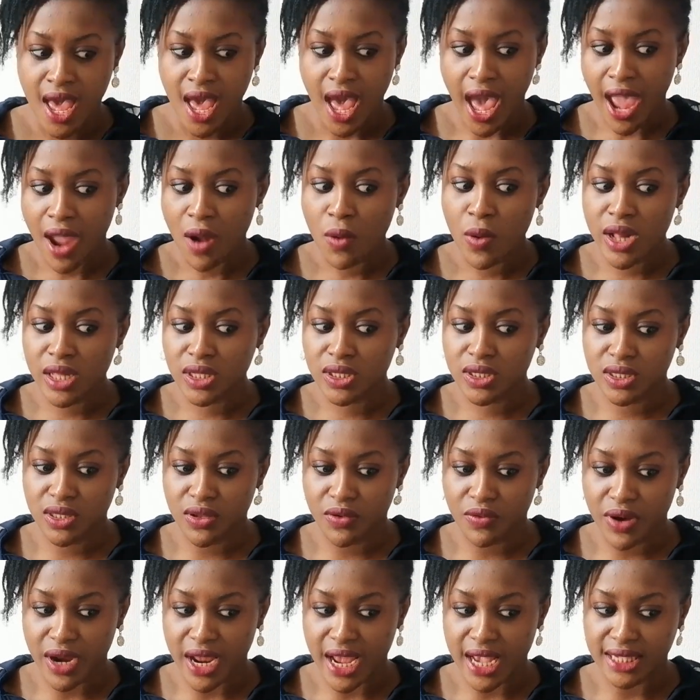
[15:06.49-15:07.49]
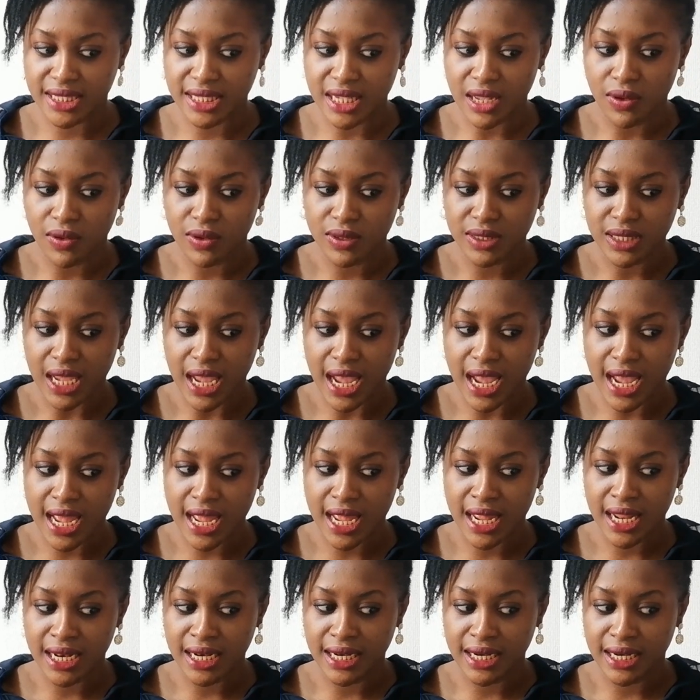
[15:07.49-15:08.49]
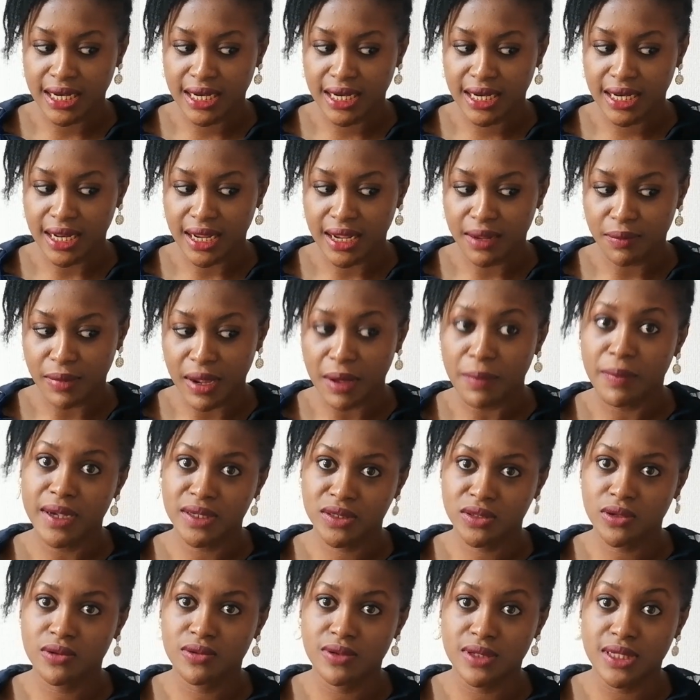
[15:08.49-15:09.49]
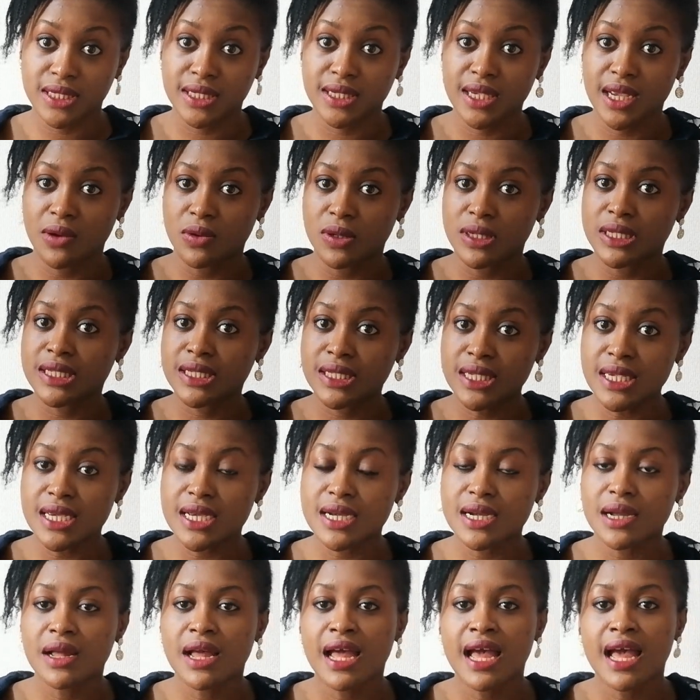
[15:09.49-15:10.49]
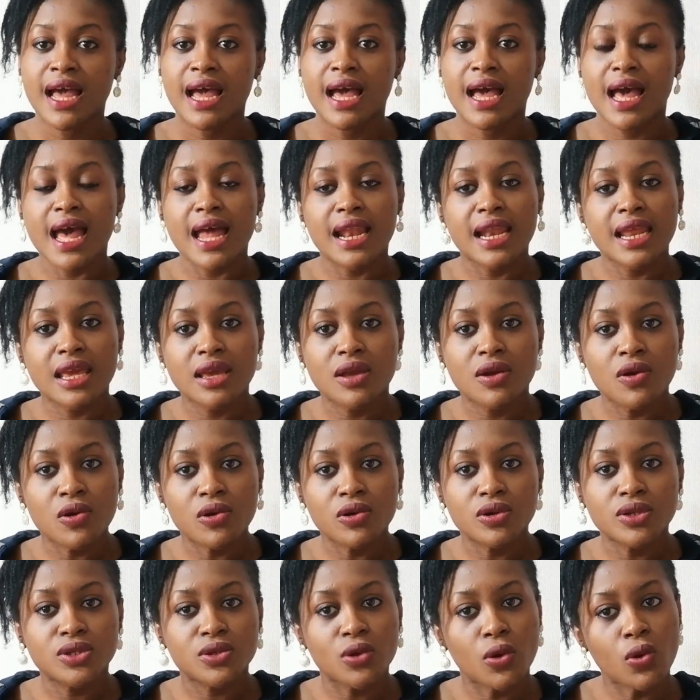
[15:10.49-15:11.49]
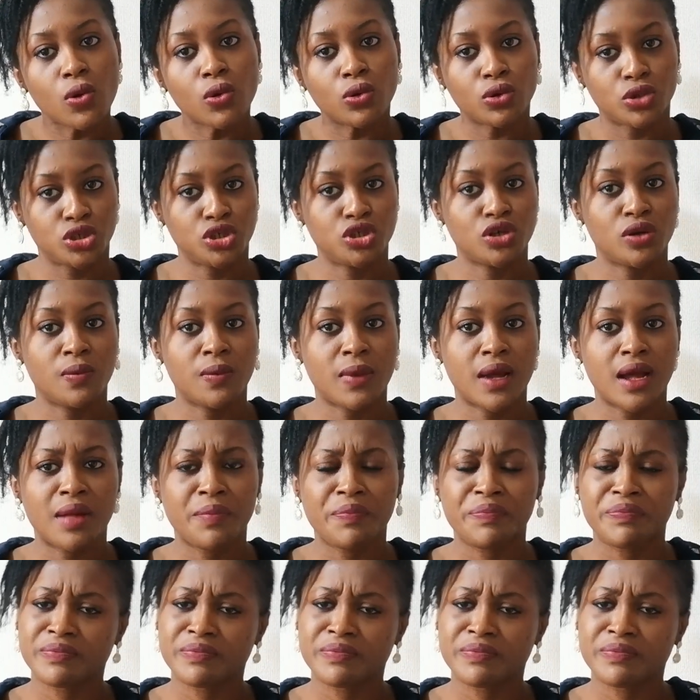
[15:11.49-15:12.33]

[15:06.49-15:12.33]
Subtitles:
I went to the rehearsals and my pastor could see I was sick, and he goes, "Oh, Chioma,